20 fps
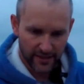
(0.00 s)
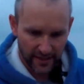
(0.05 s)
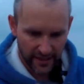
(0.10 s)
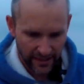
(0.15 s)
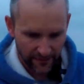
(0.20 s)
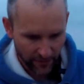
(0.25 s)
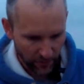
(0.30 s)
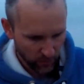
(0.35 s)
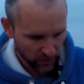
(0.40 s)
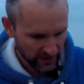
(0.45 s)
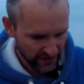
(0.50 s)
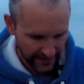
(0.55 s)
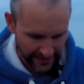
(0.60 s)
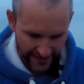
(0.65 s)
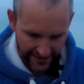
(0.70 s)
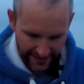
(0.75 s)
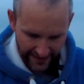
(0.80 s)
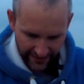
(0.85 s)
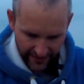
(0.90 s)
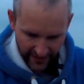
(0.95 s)
I wanted to
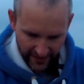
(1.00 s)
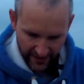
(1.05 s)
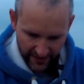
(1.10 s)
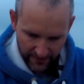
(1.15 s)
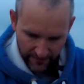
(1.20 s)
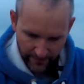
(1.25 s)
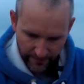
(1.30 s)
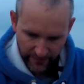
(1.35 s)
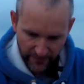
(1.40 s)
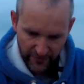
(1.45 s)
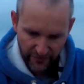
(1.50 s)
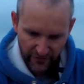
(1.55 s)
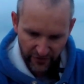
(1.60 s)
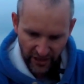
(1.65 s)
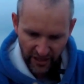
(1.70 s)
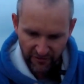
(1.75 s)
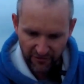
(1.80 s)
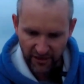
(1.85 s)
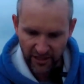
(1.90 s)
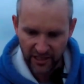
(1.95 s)
get down here
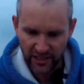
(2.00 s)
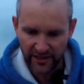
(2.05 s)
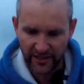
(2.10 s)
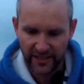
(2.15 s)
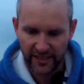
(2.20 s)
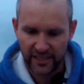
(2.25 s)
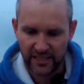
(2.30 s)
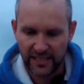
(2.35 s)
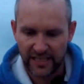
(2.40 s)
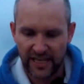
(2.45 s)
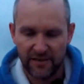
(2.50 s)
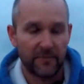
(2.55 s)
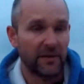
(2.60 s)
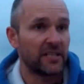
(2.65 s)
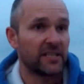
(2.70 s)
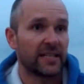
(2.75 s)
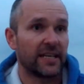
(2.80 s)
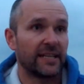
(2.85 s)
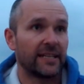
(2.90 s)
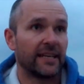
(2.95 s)
far earlier than I actually have
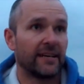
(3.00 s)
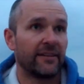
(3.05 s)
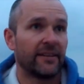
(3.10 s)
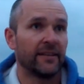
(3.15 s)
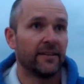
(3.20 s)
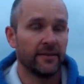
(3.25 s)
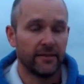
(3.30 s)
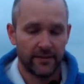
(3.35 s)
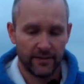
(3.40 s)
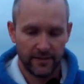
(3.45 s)
managed to get down there,